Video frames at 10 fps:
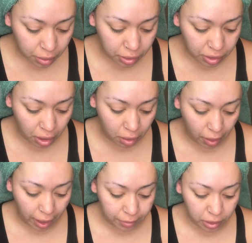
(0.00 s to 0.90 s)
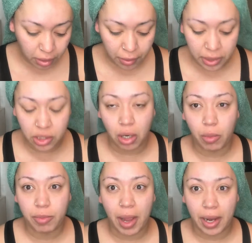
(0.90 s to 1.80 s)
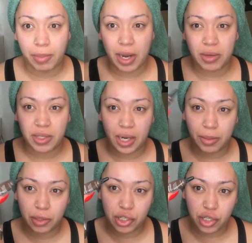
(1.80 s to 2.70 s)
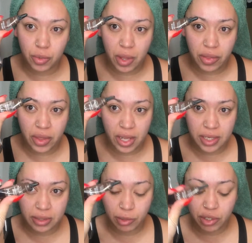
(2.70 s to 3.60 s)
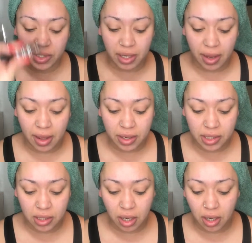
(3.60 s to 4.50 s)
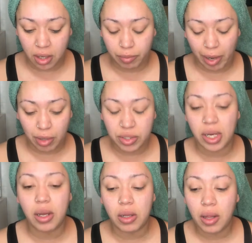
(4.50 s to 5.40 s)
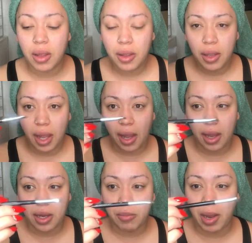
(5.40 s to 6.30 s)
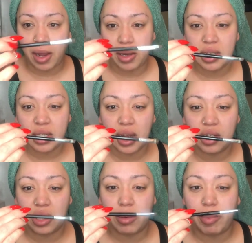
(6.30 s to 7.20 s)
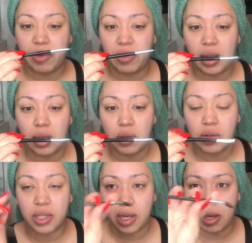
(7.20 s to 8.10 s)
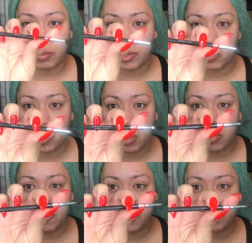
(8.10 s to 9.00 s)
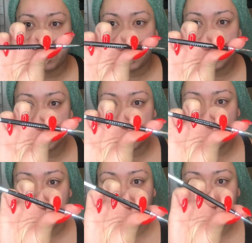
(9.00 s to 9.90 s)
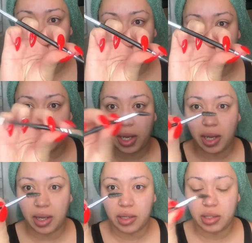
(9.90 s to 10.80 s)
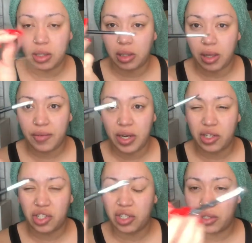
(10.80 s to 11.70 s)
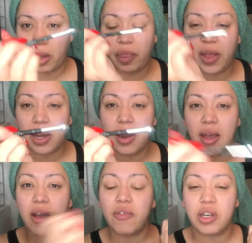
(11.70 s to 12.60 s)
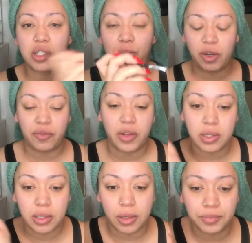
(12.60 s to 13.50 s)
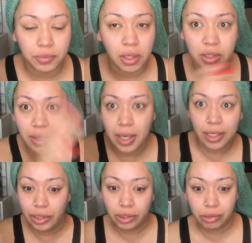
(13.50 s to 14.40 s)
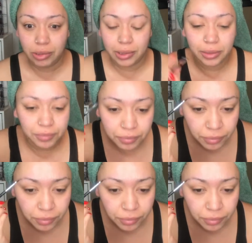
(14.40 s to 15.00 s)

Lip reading: So I'm gonna go ahead and start with my eyebrows, and I'm gonna do this. I'm gonna use the NYX brow gel and my Anastasia Beverly Hills in number 12 brush. I love this little end, love it. It's just thin enough and it's perfect. So let's go ahead and get started.